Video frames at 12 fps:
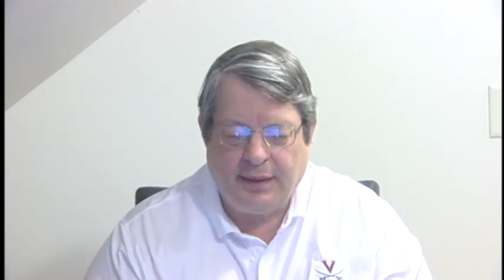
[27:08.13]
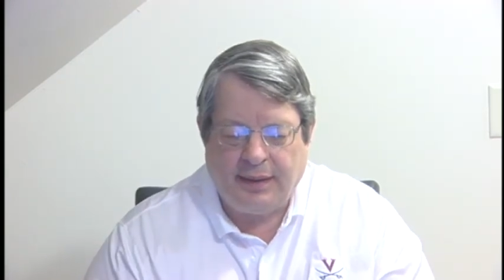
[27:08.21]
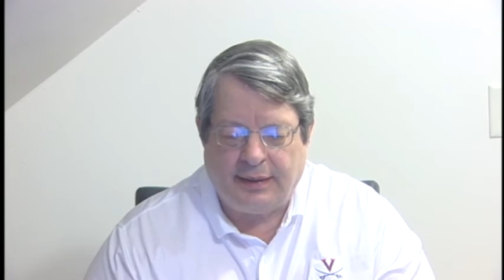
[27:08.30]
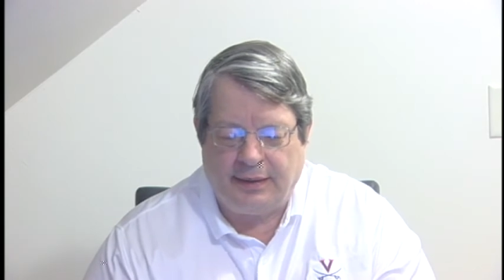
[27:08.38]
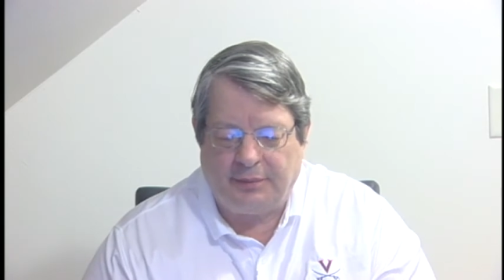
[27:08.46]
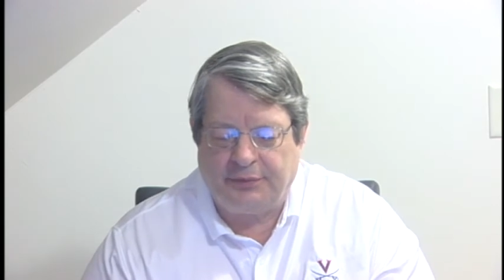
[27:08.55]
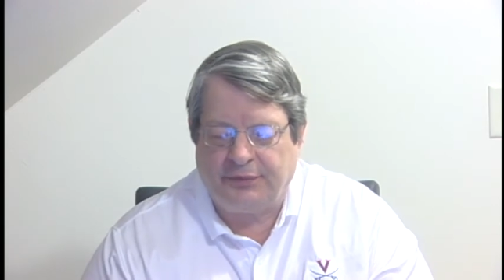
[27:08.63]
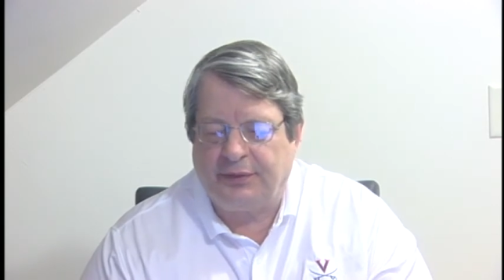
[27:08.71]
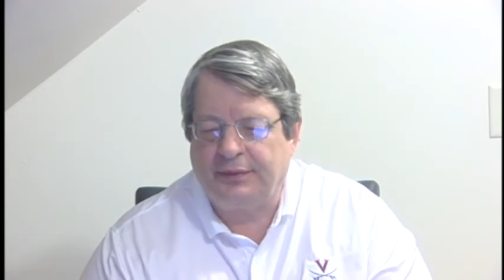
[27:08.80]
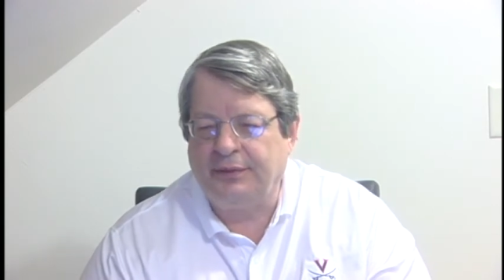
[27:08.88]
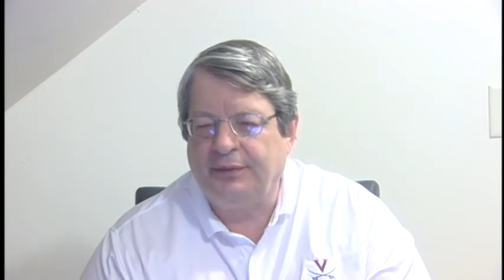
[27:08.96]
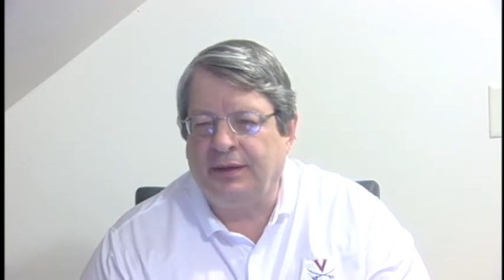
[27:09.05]
and that was
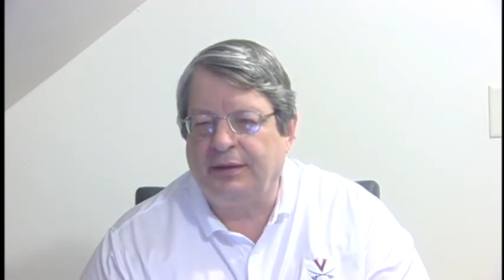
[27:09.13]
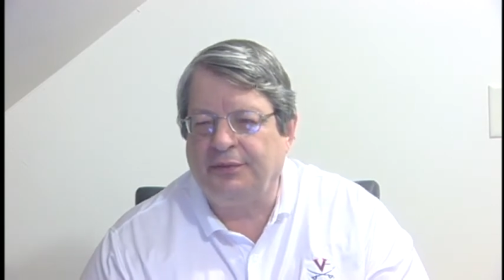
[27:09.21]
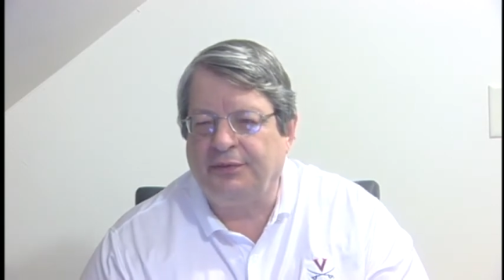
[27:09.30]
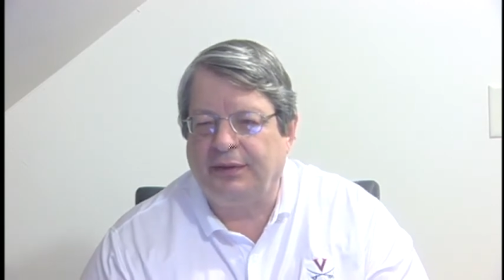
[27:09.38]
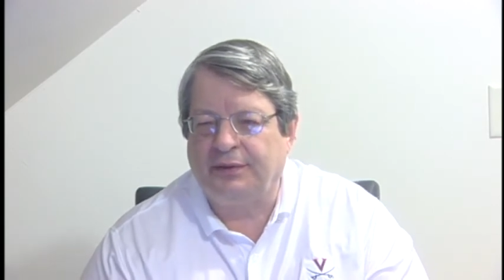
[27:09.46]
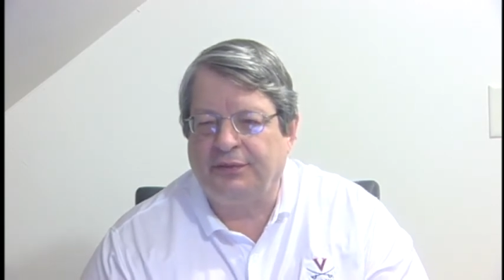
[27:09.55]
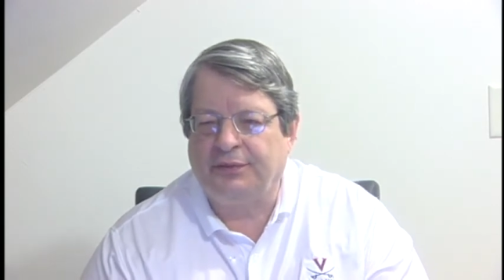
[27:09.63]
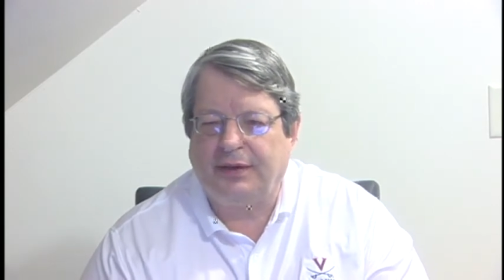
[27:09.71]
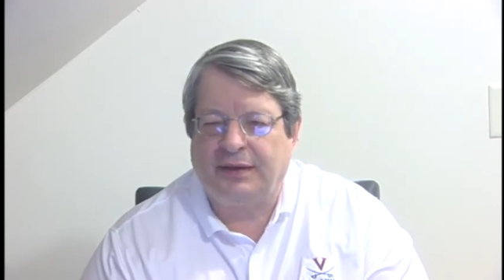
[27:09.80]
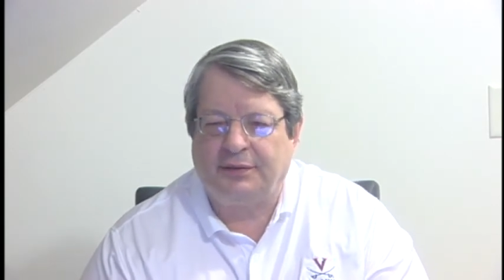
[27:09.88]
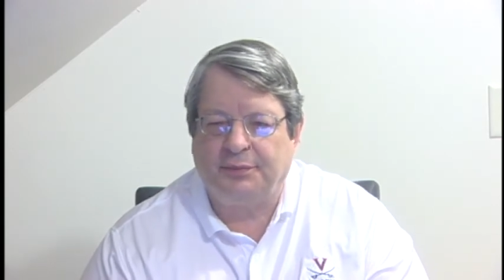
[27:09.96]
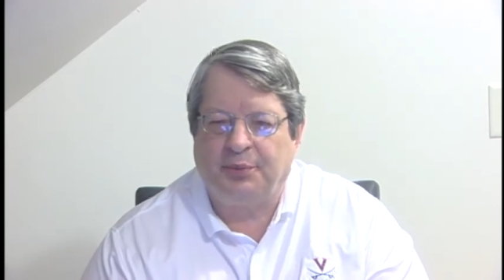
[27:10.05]
at the United States
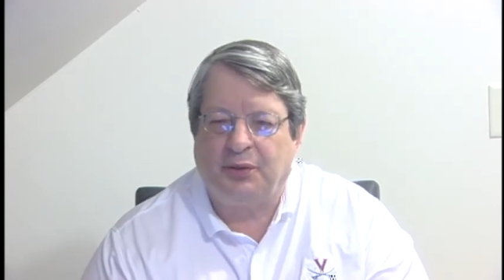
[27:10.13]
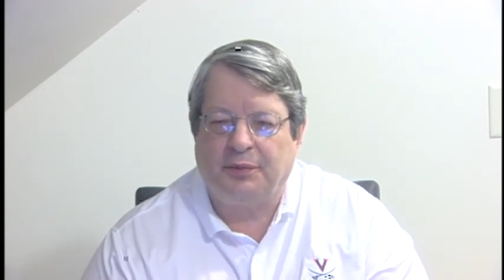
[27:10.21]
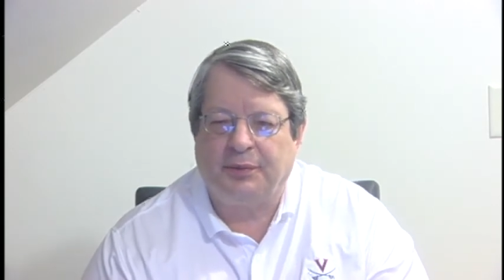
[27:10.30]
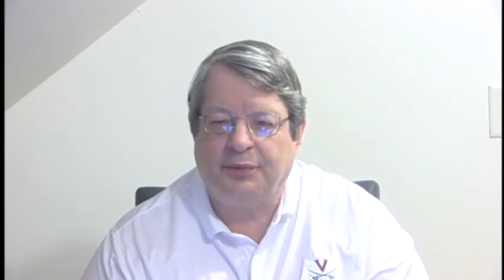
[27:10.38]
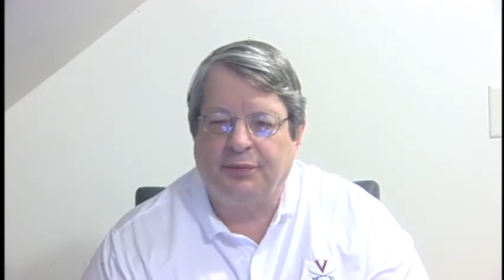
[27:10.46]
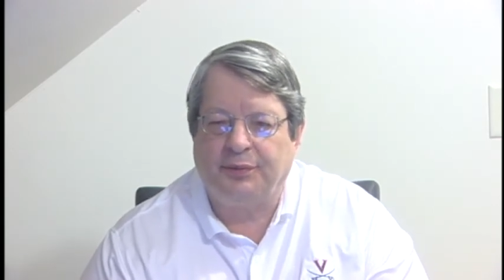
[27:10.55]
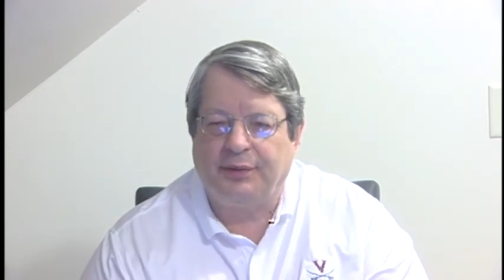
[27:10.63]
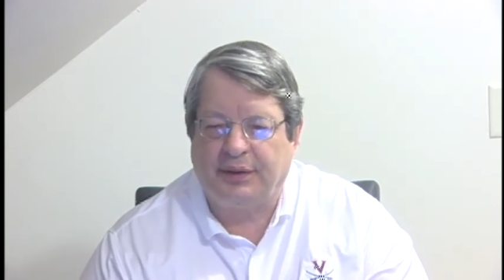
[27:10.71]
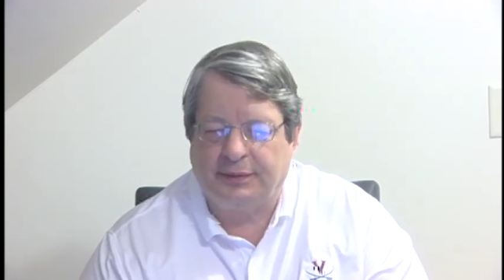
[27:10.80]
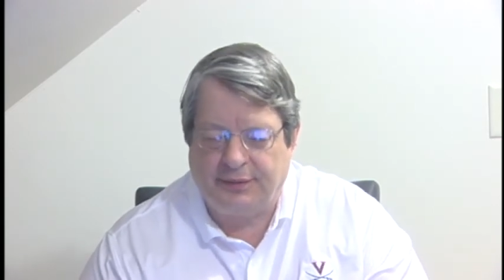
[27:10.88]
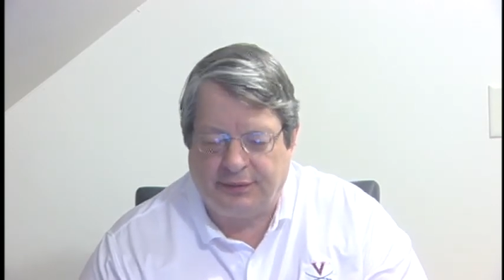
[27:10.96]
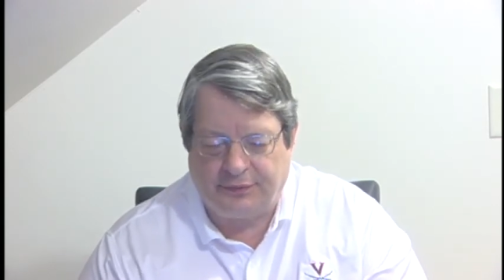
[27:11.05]
State Department through the
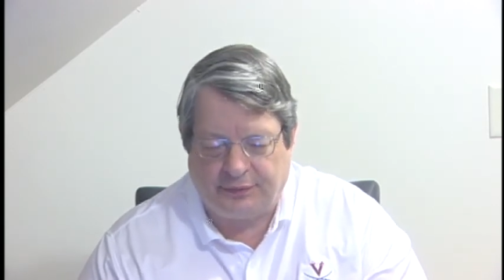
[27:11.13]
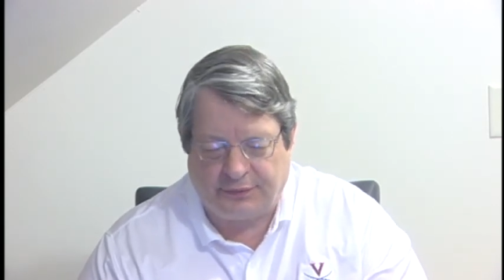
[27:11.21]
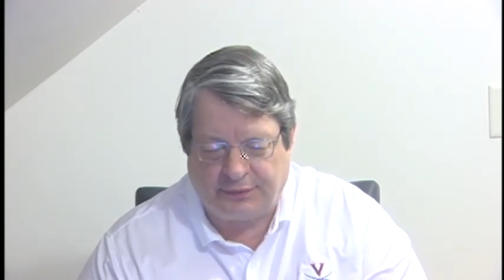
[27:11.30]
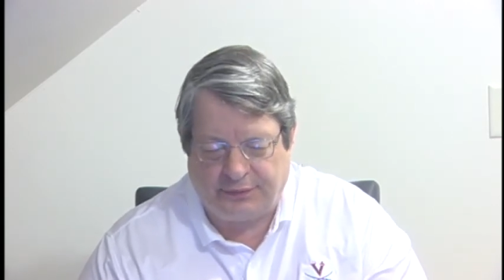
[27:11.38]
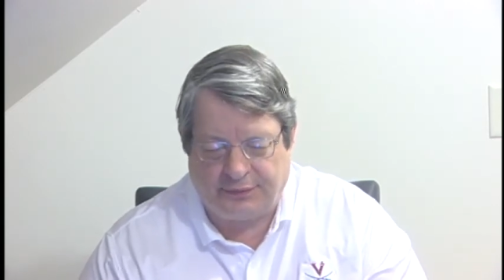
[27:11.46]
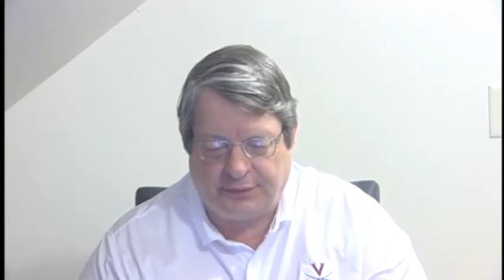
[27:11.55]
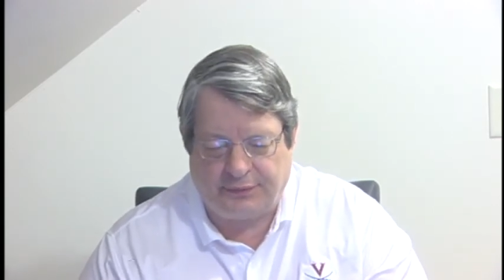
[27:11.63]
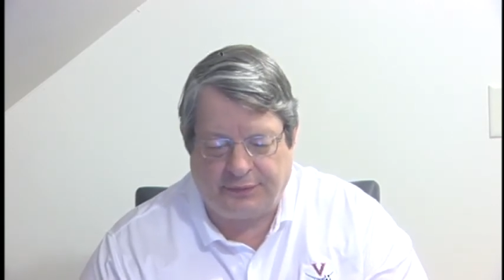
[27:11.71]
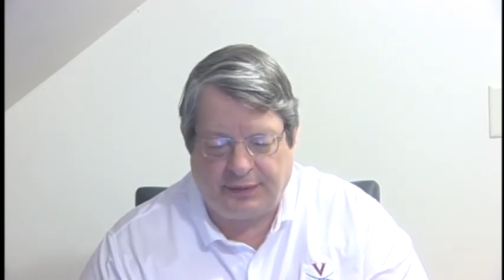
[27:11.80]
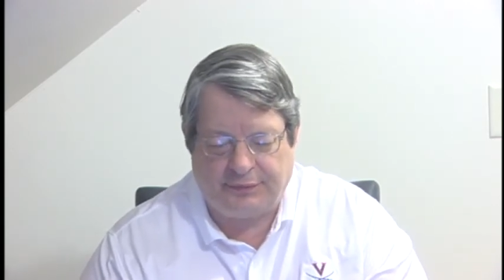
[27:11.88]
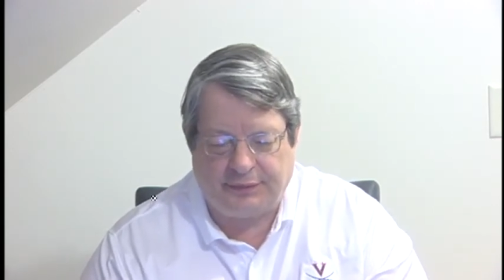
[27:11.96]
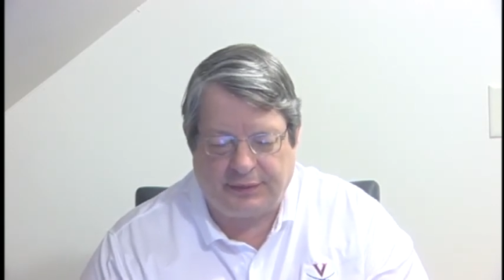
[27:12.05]
1960s and
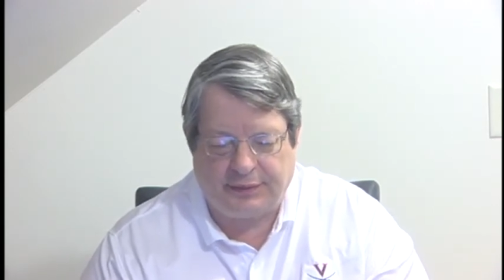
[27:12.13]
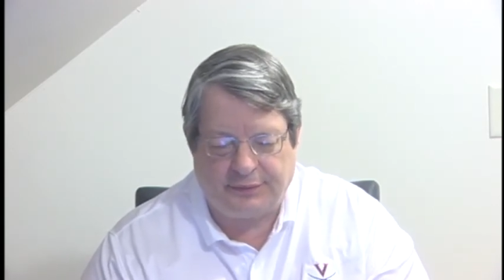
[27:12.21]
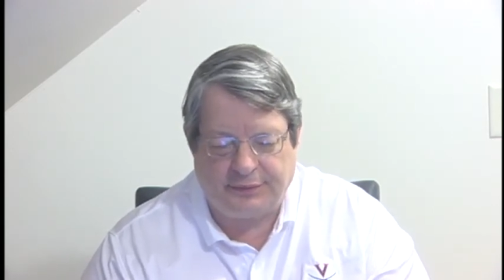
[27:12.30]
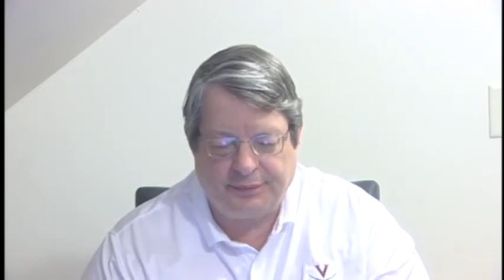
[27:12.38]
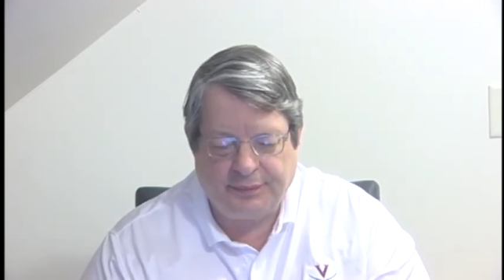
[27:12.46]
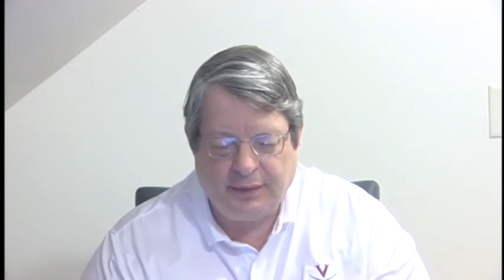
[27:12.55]
70s.